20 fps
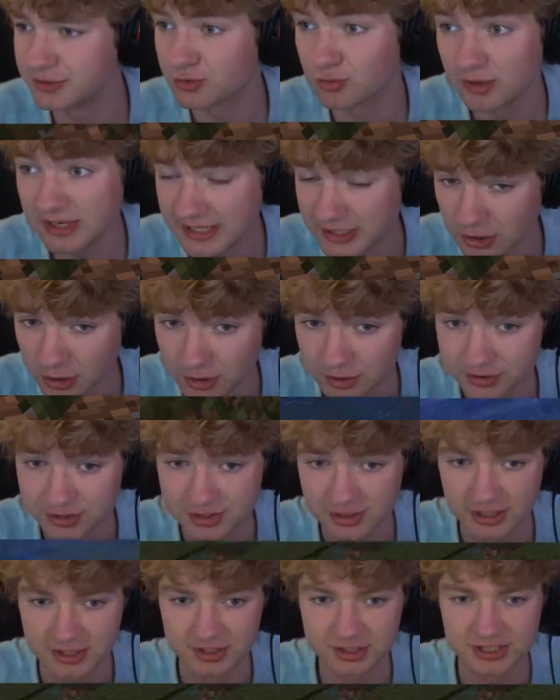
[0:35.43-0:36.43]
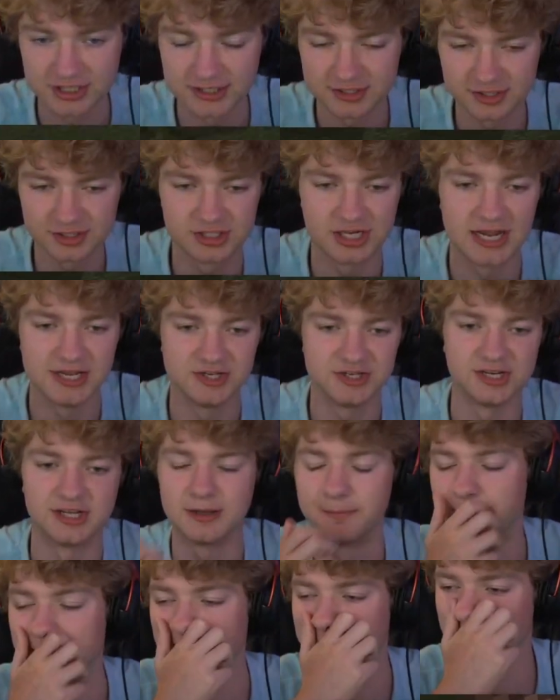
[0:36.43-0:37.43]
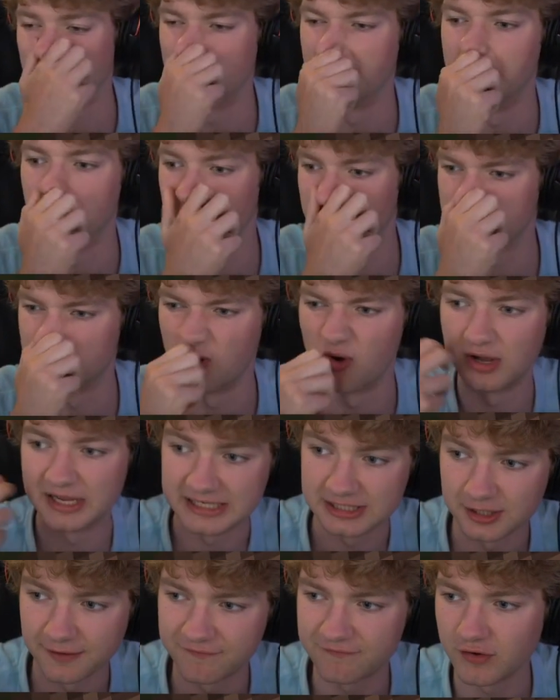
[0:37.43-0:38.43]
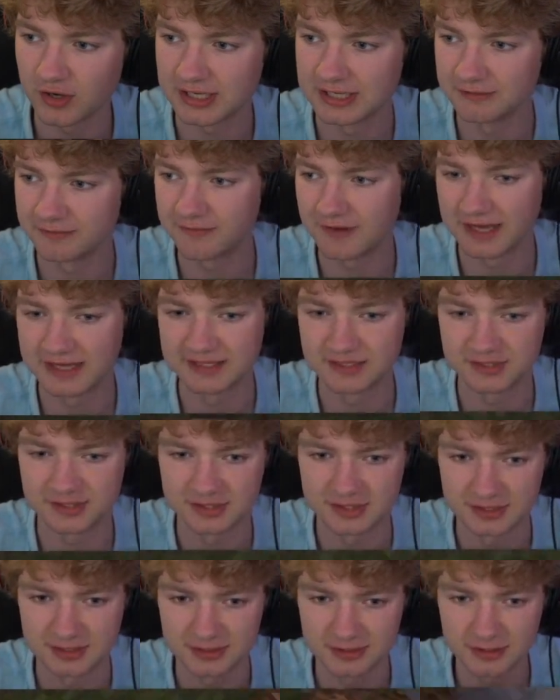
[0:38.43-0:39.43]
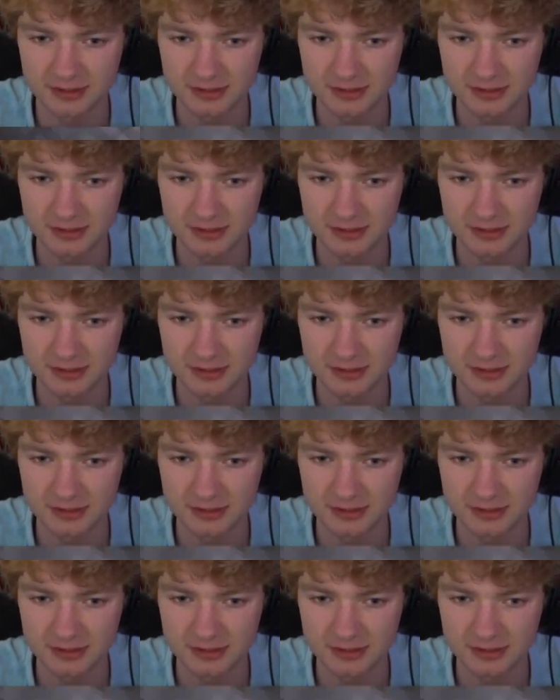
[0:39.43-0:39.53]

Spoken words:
really good that shit's changing and people are much more in your fucking face and,